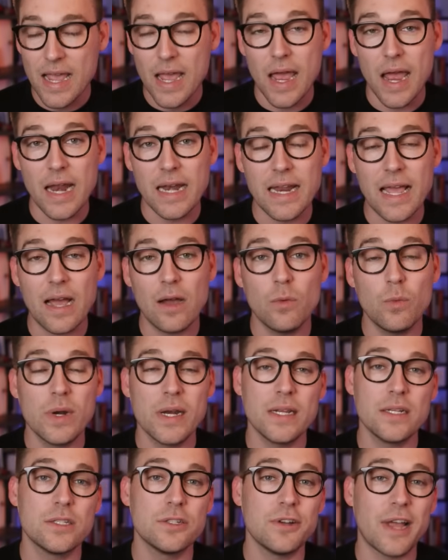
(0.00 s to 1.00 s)
And now we
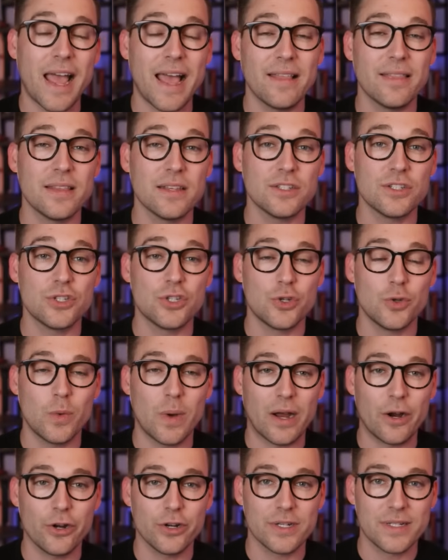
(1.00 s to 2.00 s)
need to add this to
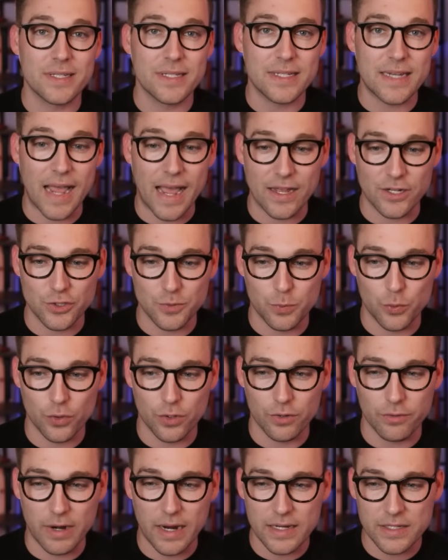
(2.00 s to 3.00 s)
our
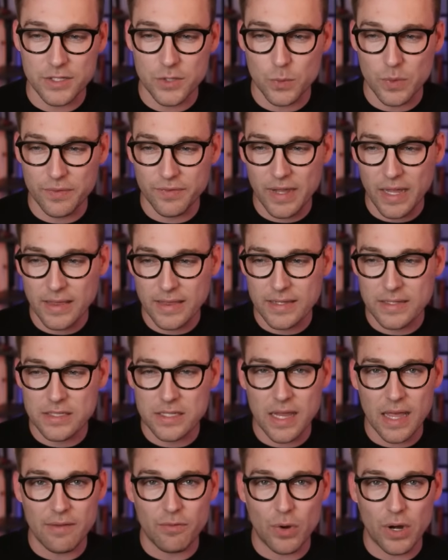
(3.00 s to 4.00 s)
dashboard, right? So we've got this
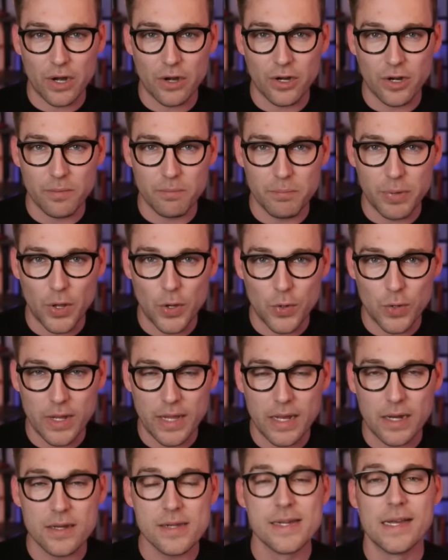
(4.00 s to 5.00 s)
Livewire
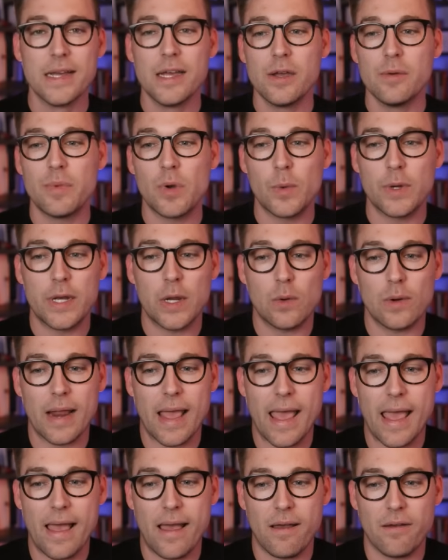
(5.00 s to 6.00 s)
component, but we
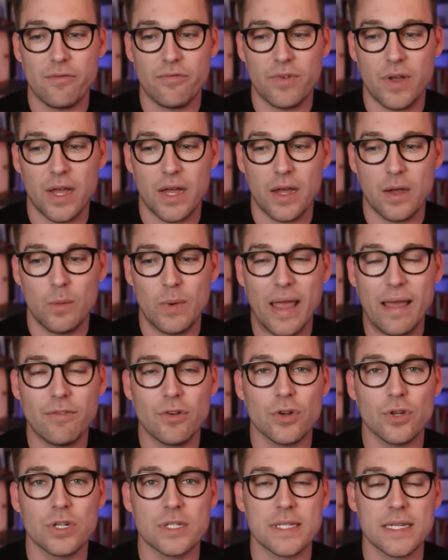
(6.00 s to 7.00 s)

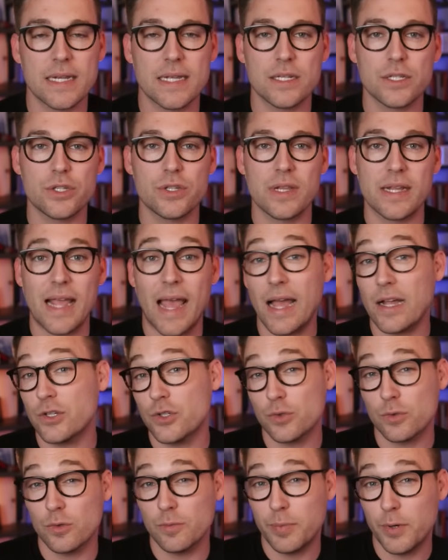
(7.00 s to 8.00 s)
haven't hooked it into the
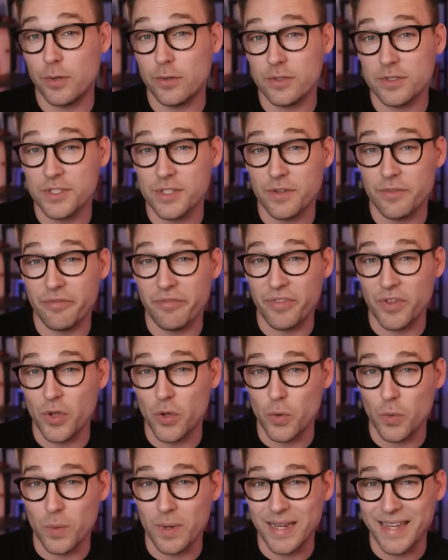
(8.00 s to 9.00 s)
actual Pulse
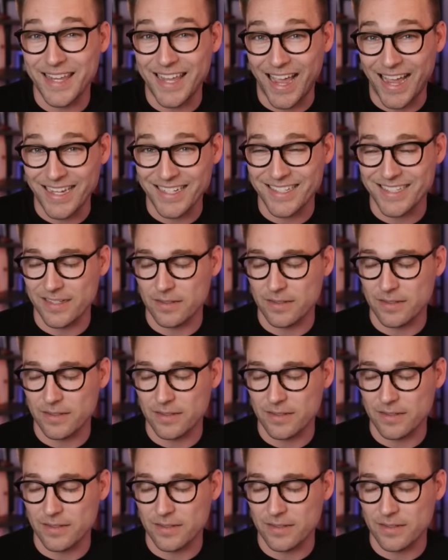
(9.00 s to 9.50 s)
view yet.